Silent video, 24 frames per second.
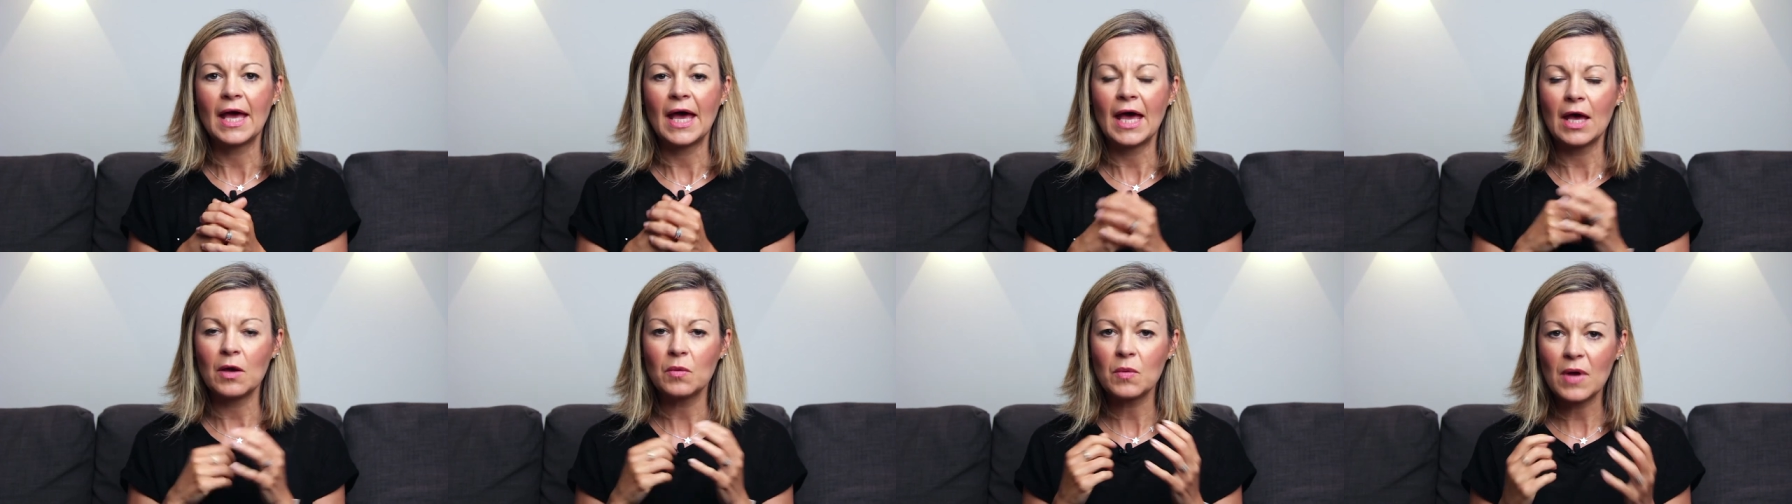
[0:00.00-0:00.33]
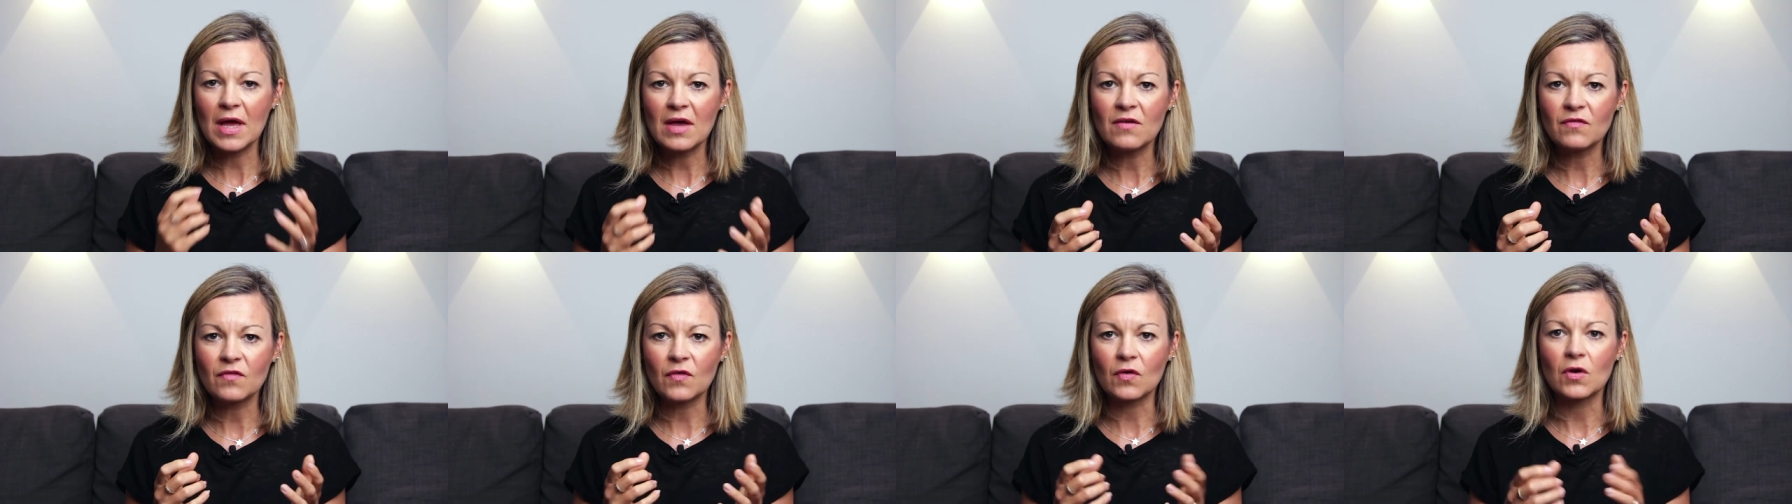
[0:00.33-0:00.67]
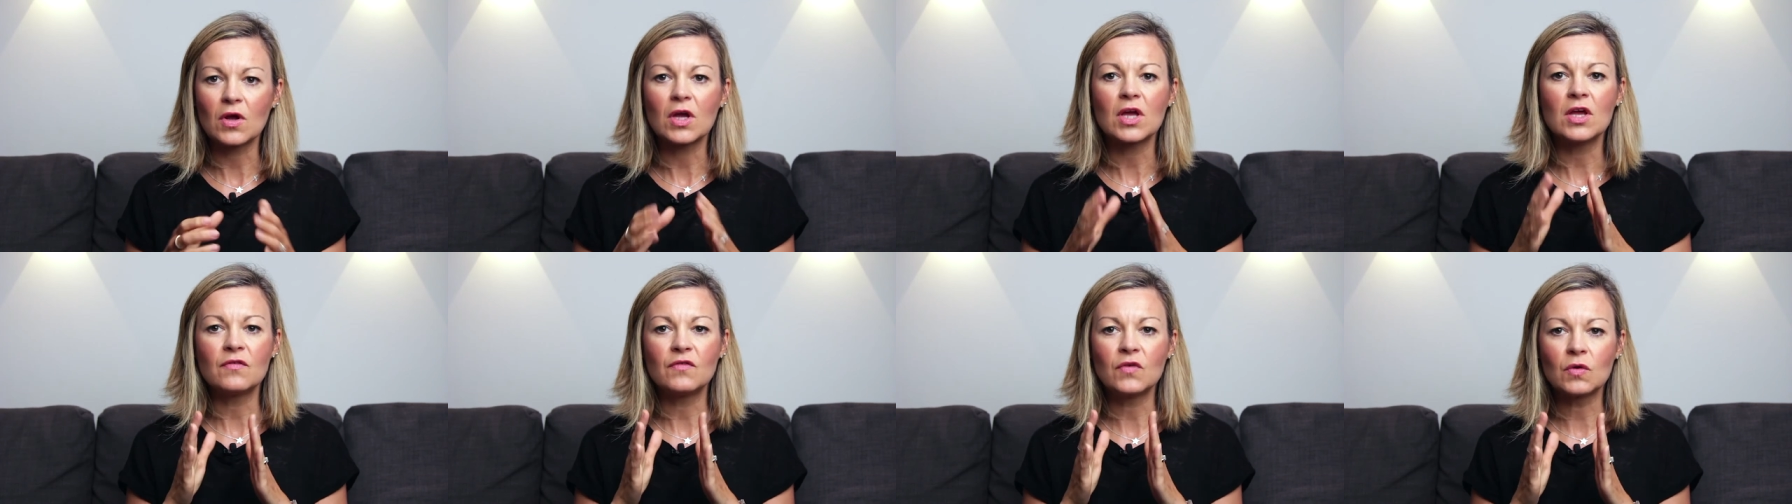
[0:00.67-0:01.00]

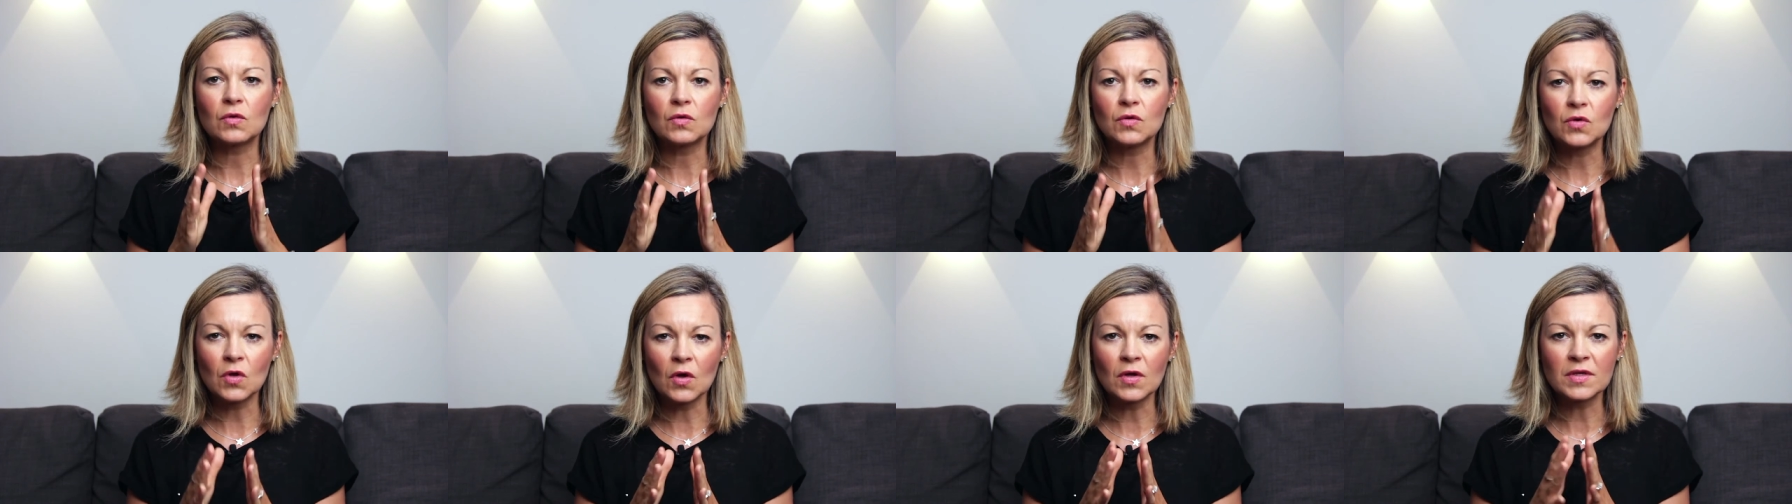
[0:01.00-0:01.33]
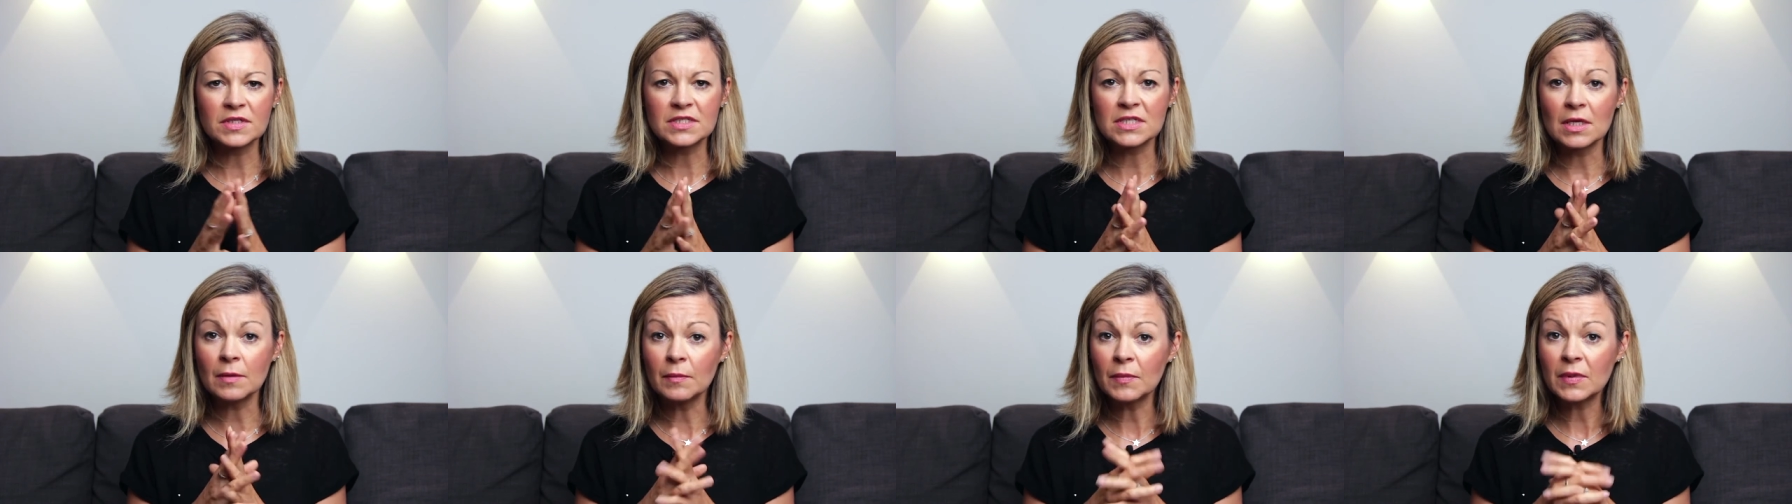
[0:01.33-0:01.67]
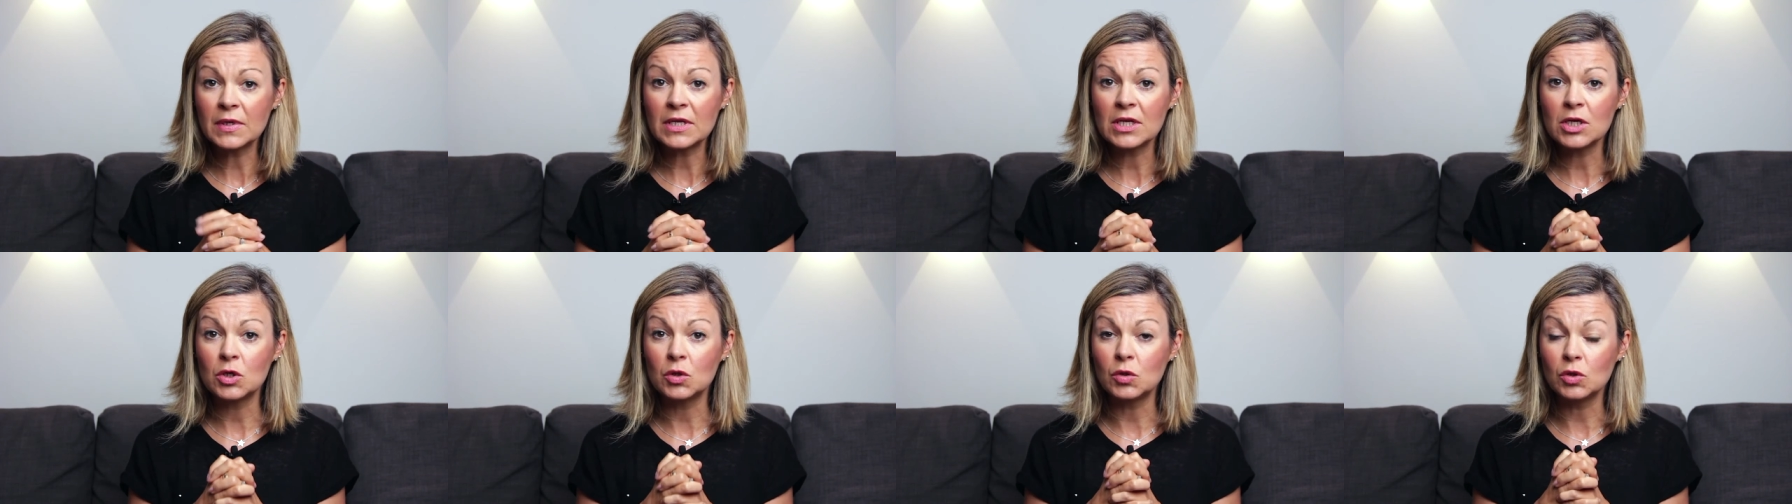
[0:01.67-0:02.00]
However, if you're not
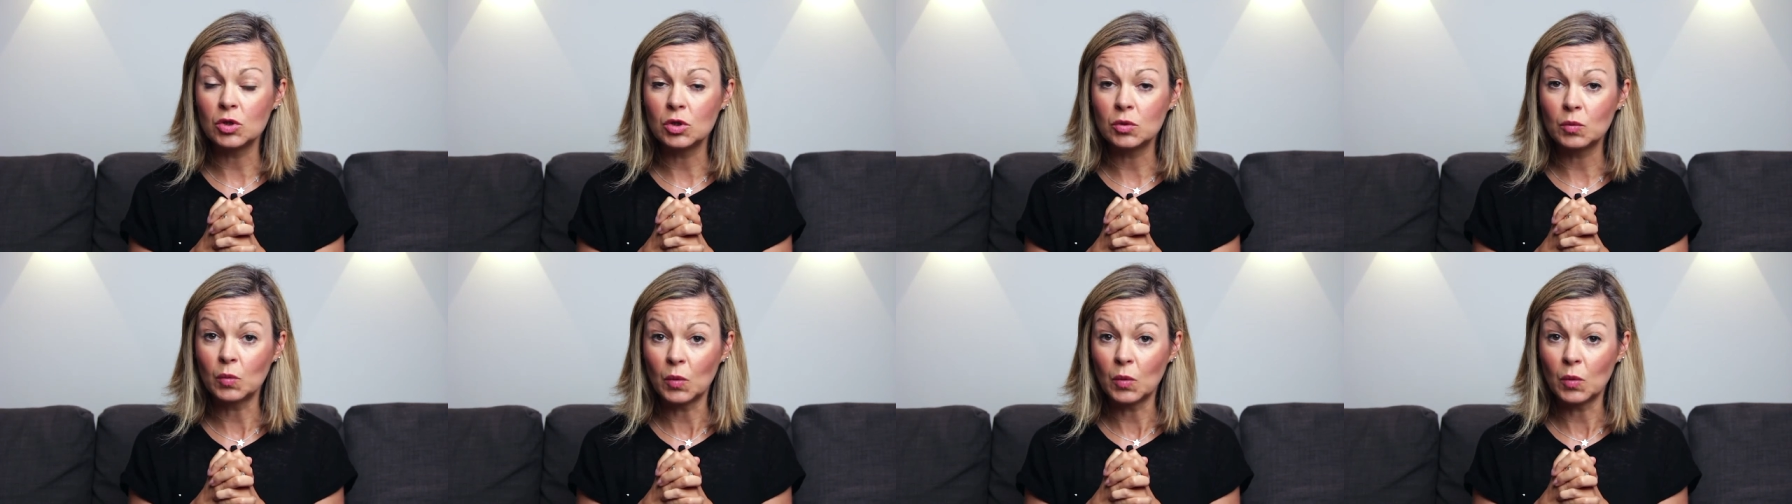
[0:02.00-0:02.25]
somebody who